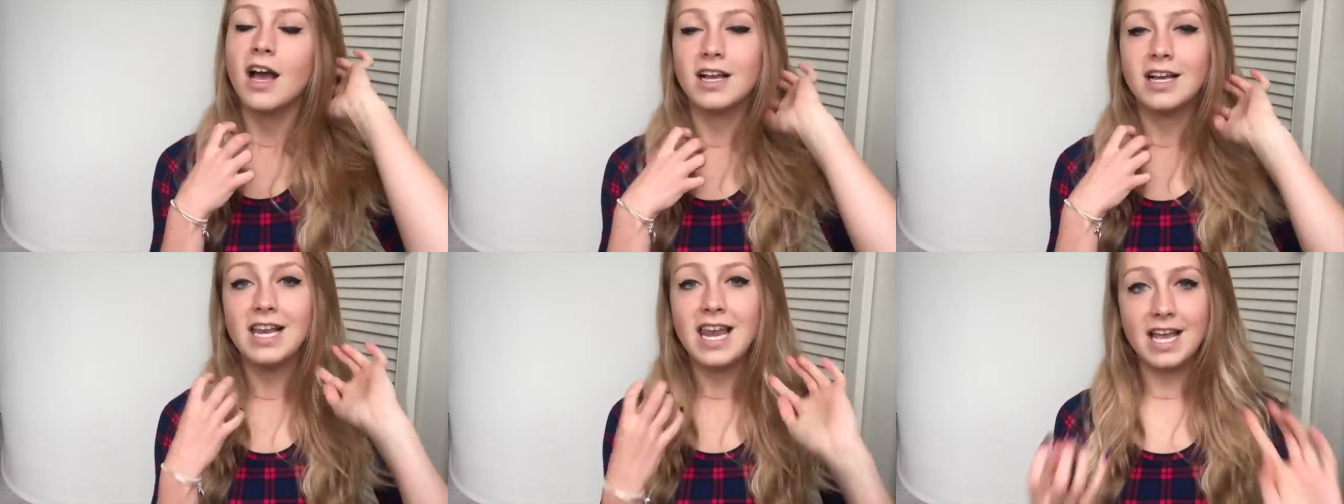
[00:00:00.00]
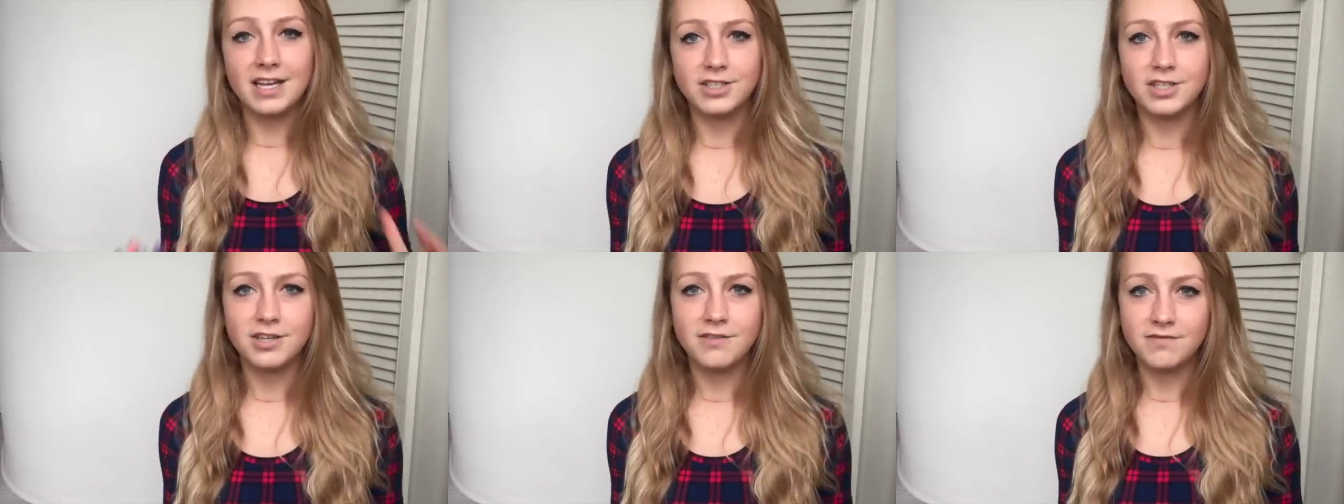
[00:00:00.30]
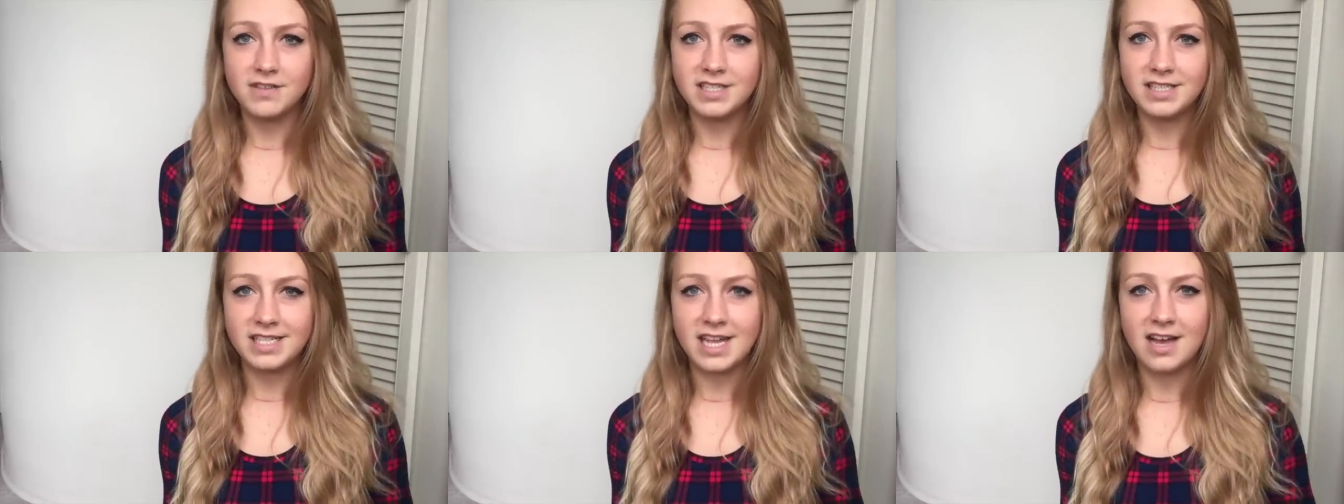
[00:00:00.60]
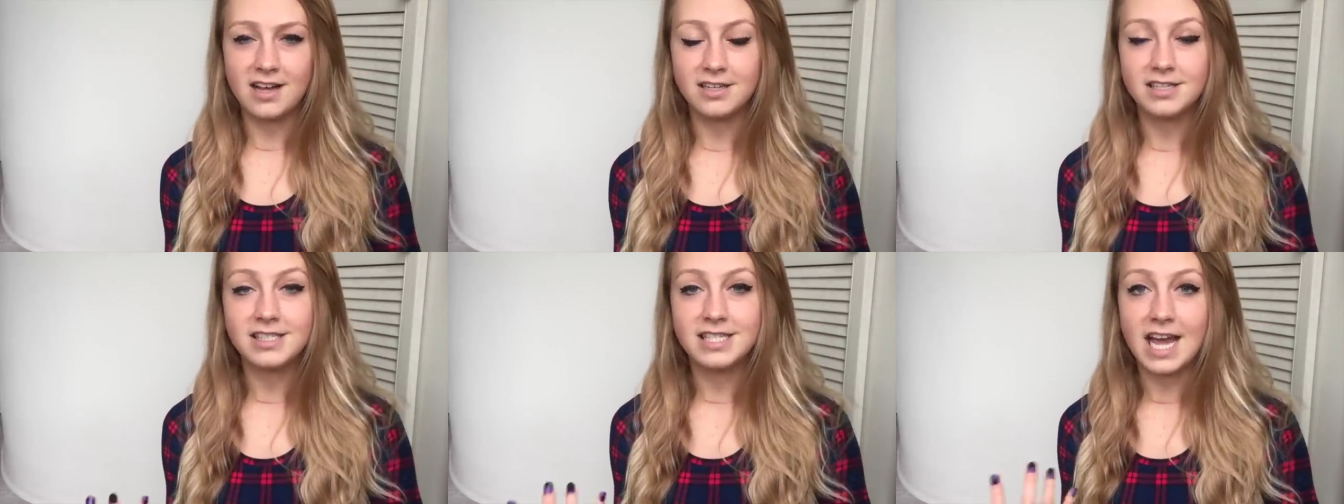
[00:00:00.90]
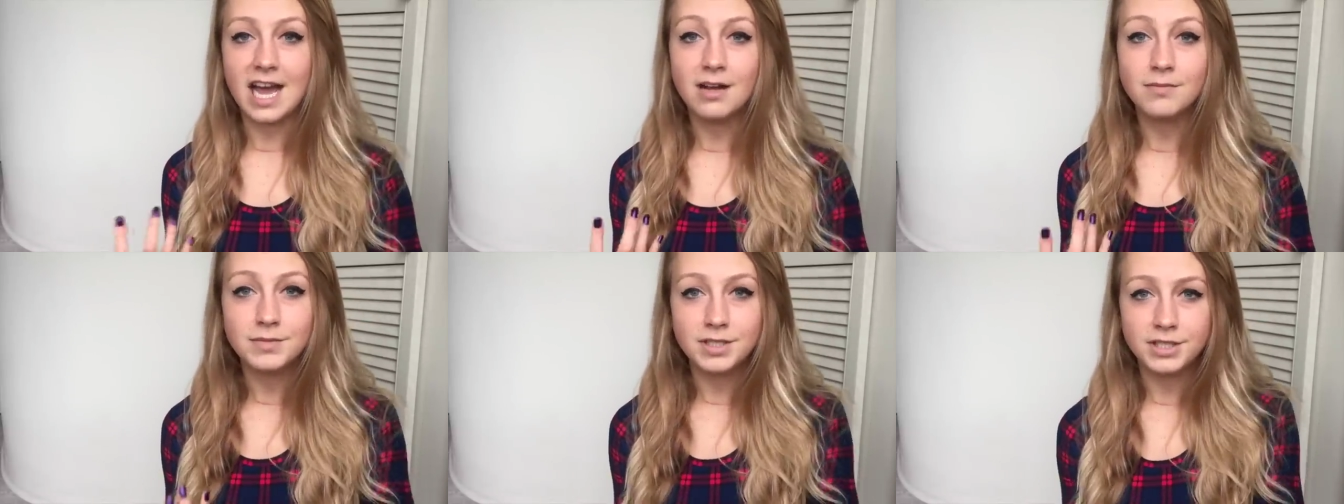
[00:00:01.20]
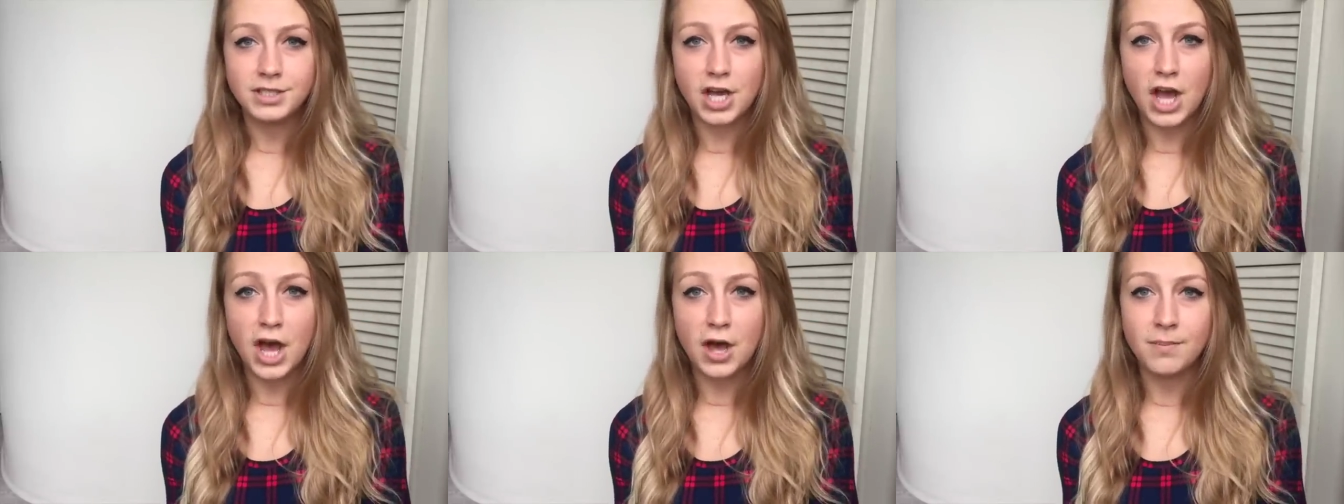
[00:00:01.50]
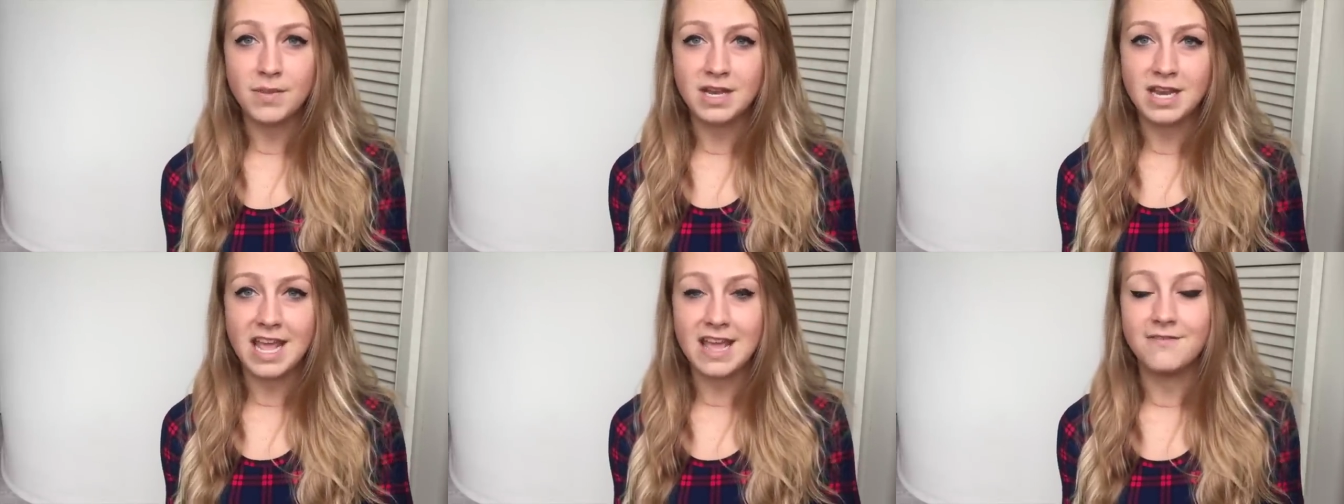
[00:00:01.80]
a collection of the cells to help
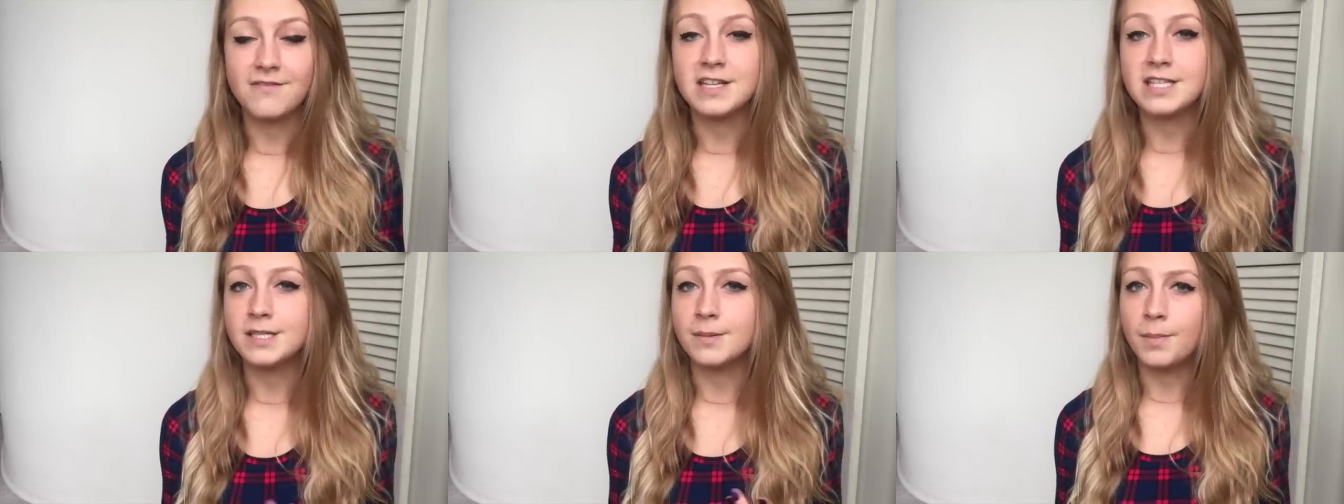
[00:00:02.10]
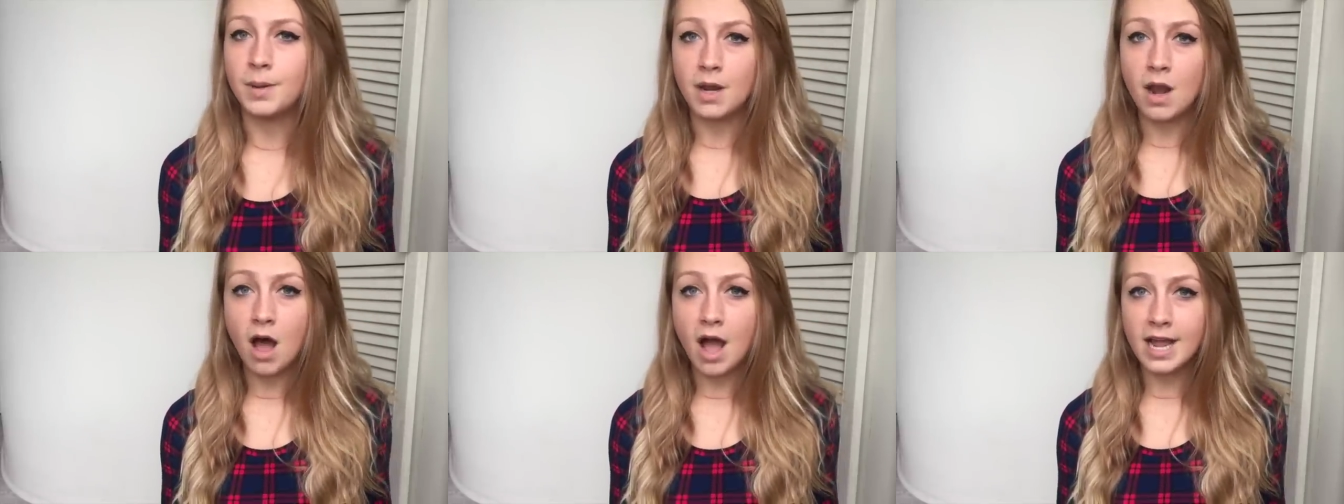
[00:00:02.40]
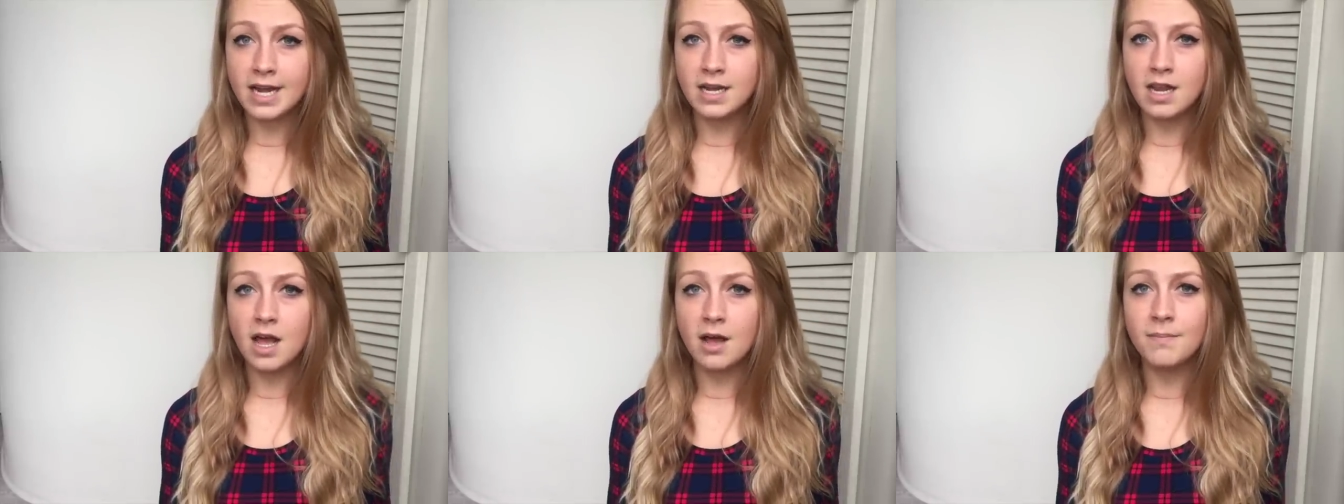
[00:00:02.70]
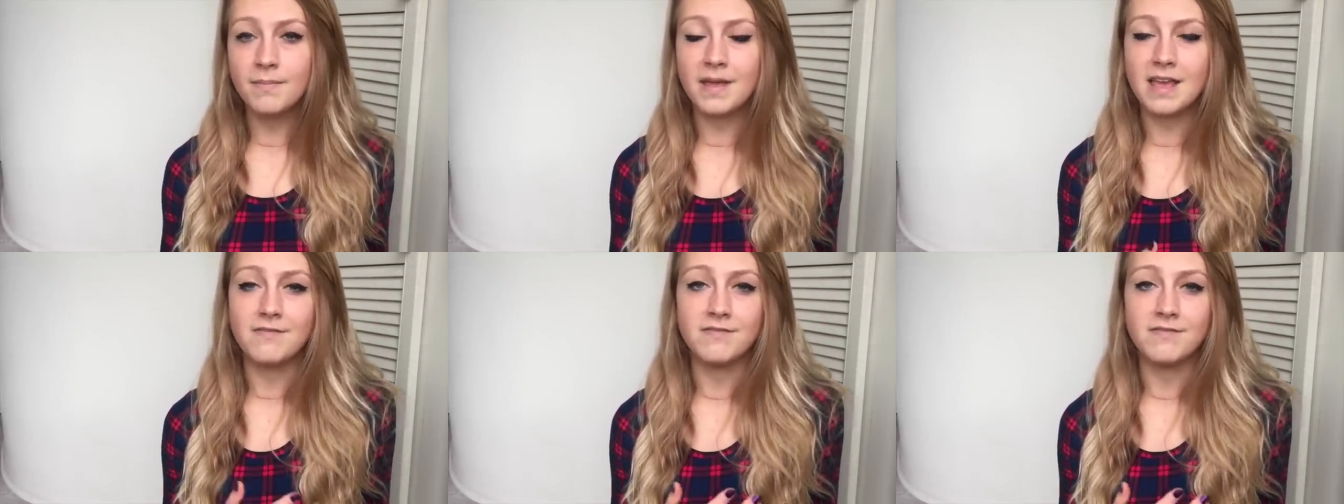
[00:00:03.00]
determine if it's a benign lump,